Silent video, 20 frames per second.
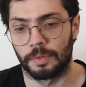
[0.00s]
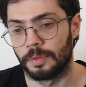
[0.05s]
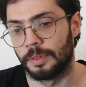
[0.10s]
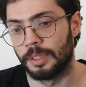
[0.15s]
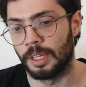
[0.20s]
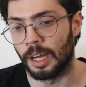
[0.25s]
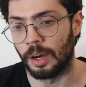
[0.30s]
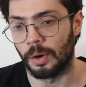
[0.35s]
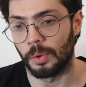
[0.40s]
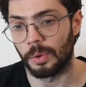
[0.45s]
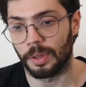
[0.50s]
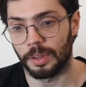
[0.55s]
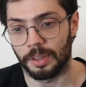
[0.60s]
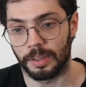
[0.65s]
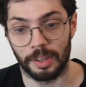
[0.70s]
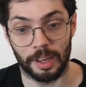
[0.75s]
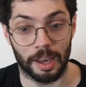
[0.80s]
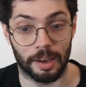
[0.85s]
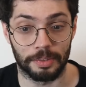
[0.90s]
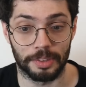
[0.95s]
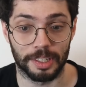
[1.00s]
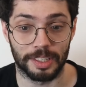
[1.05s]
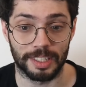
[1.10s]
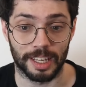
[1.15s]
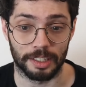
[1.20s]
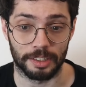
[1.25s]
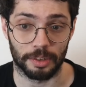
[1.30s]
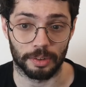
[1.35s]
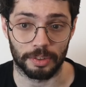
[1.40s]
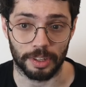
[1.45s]
Now we have the
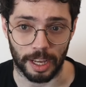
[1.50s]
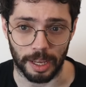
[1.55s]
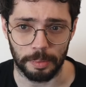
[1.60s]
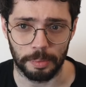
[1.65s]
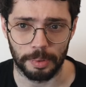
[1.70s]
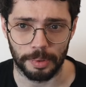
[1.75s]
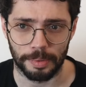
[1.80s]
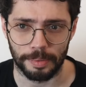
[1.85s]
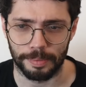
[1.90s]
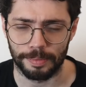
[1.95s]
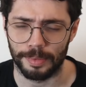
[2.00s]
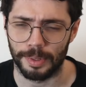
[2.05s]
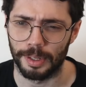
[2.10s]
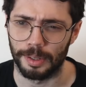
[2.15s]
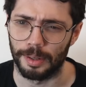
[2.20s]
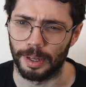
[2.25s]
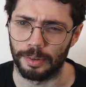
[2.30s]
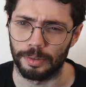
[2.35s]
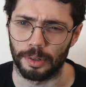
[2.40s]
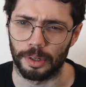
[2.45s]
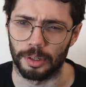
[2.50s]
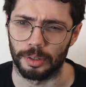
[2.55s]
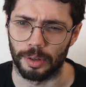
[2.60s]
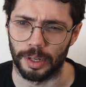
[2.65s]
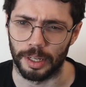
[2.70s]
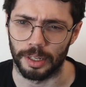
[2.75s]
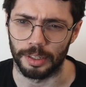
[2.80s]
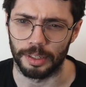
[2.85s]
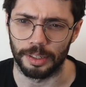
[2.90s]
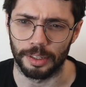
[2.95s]
size of type. I forgot to
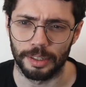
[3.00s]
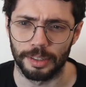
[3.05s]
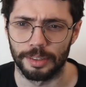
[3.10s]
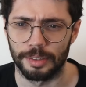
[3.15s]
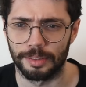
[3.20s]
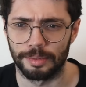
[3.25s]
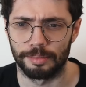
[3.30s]
add it here.